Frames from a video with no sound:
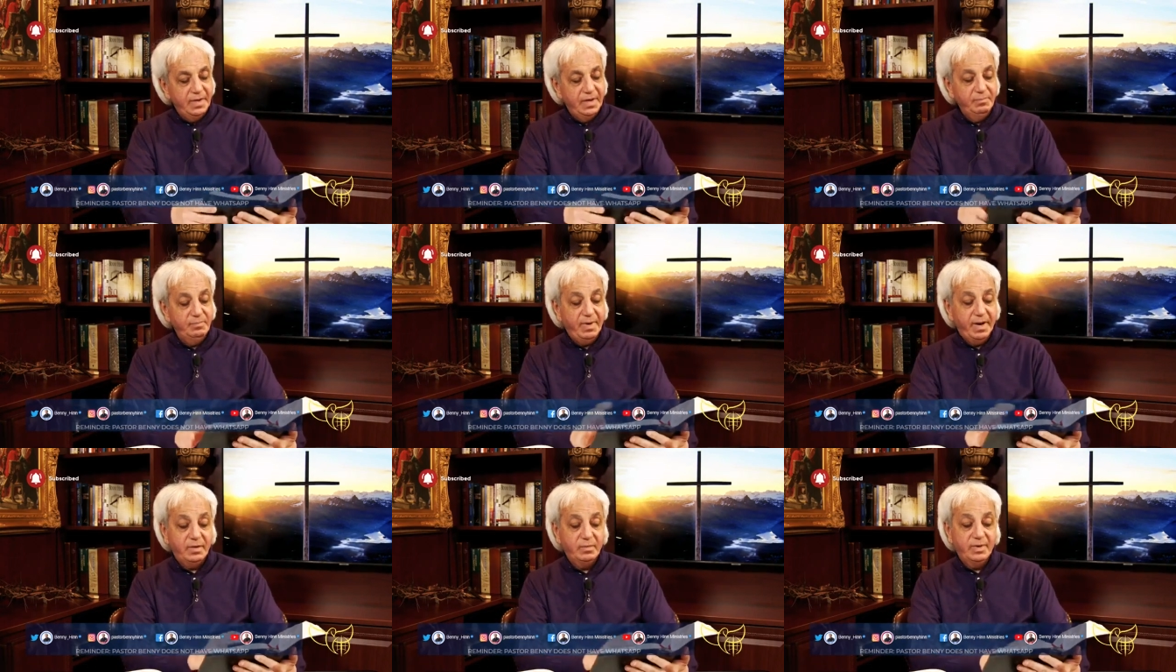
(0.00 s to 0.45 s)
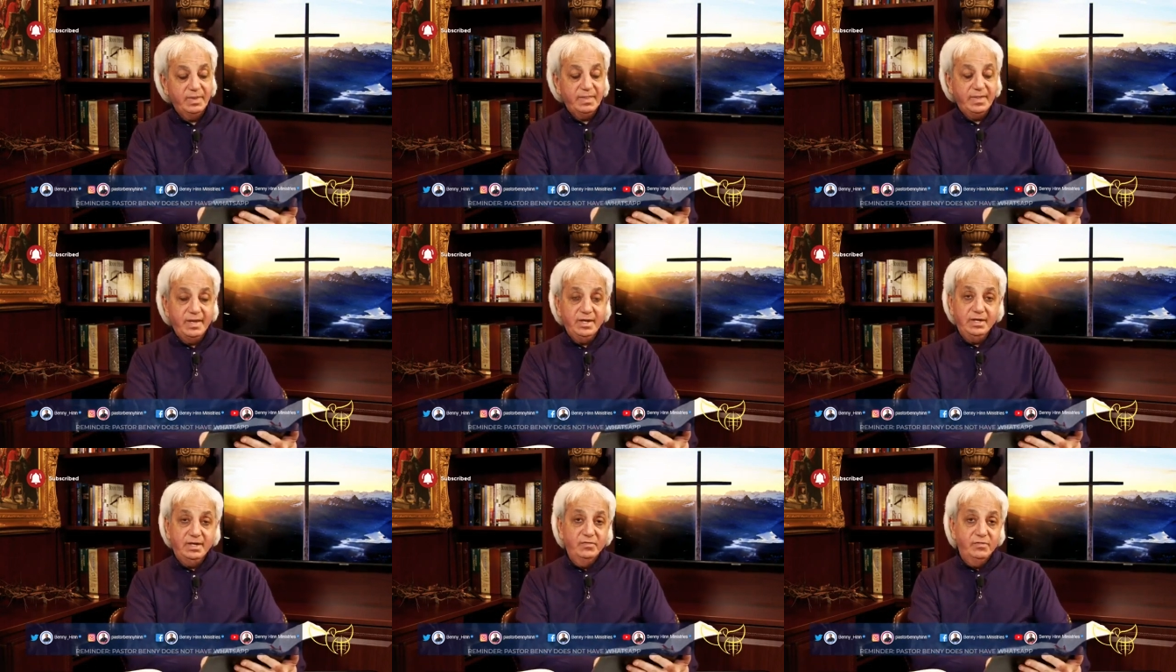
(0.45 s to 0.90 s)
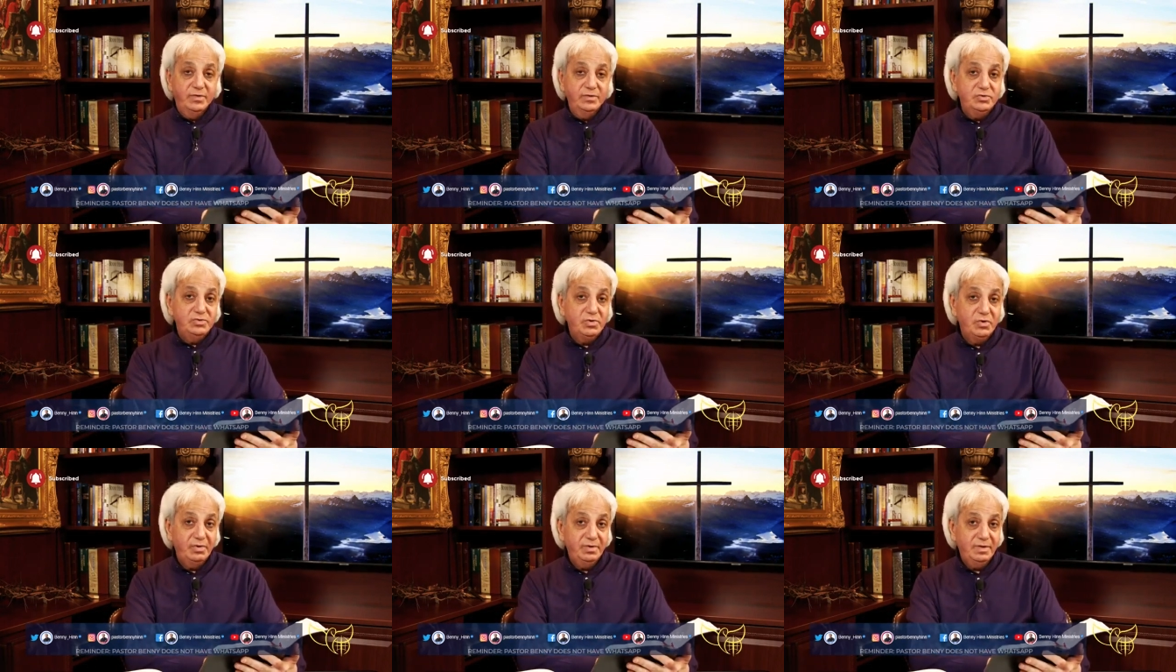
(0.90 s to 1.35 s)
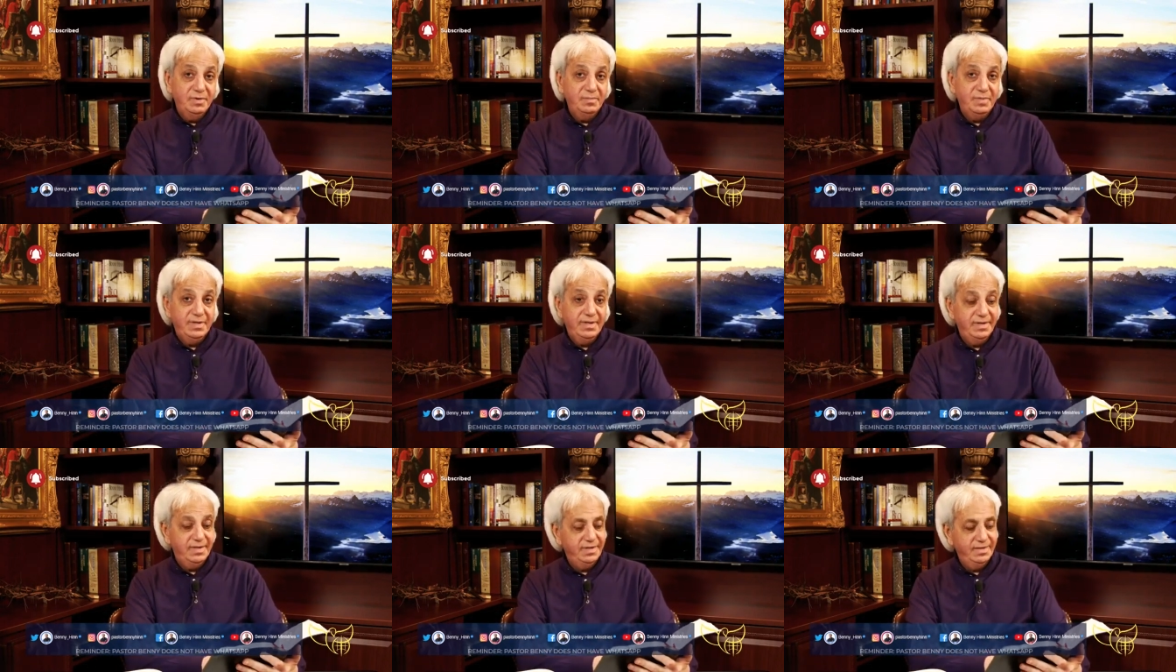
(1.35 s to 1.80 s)
And by the way, thank you for joining
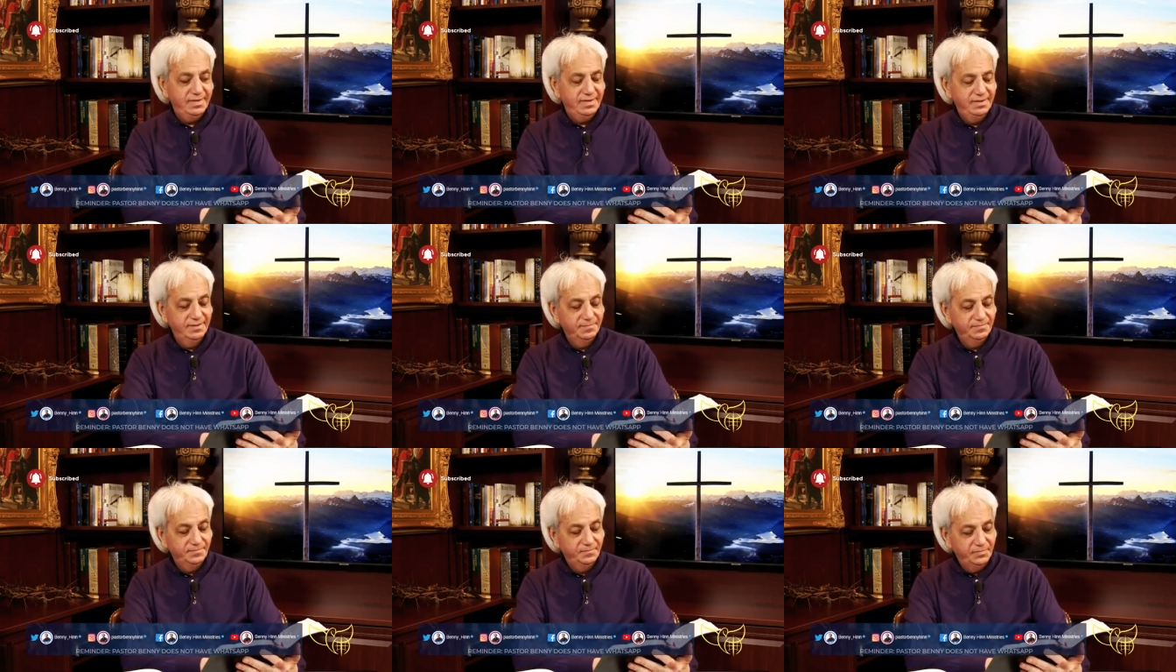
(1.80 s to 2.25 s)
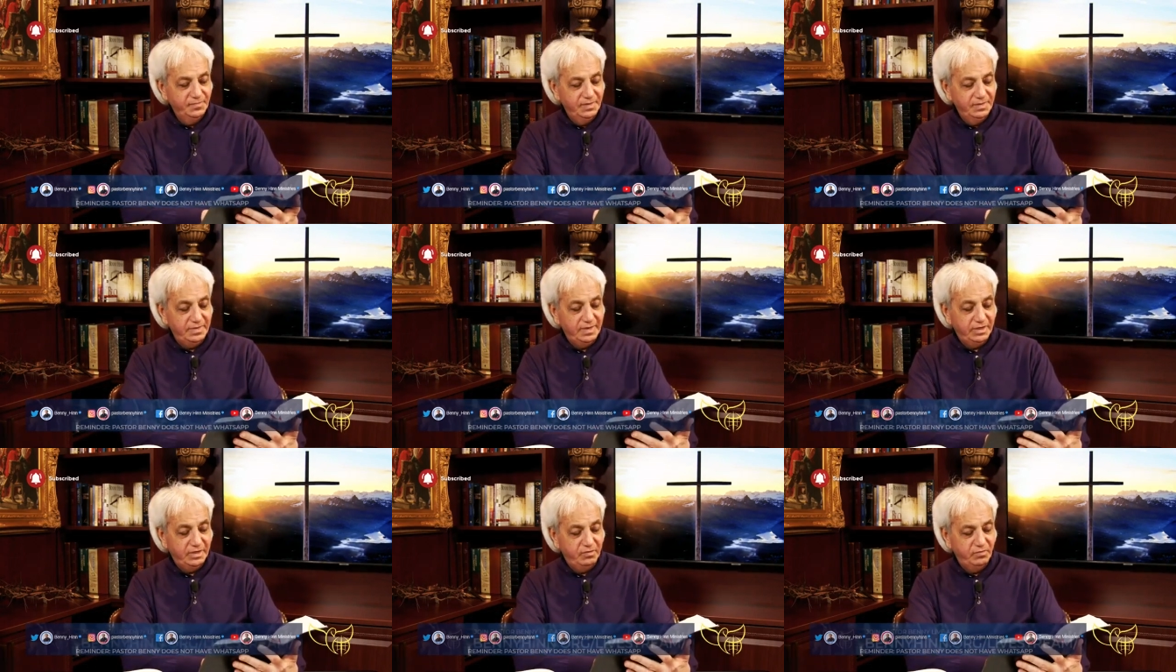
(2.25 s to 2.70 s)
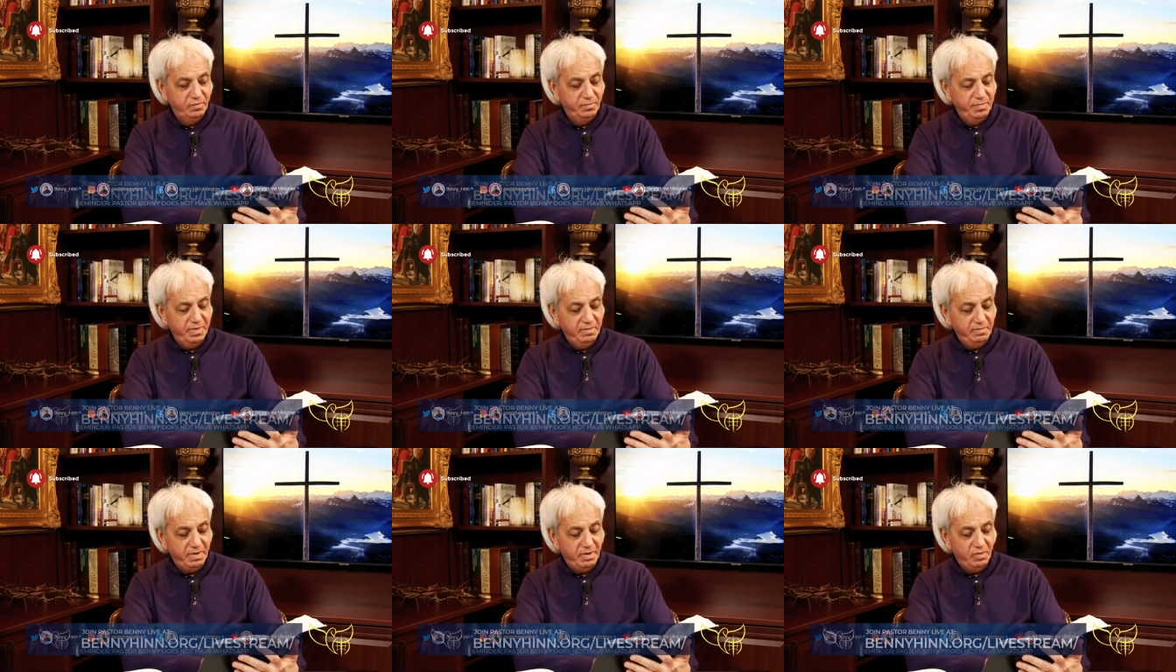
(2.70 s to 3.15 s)
me. Thank you for being